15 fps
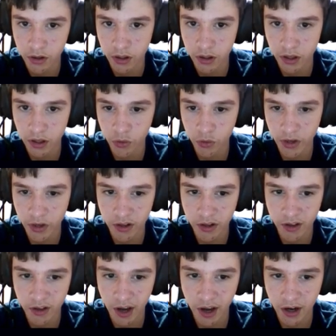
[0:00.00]
I guess we can
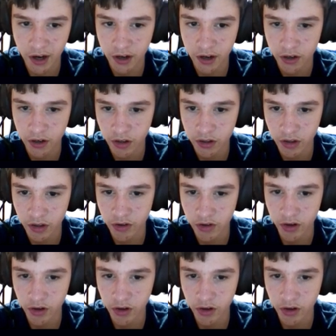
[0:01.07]
attack. That's good.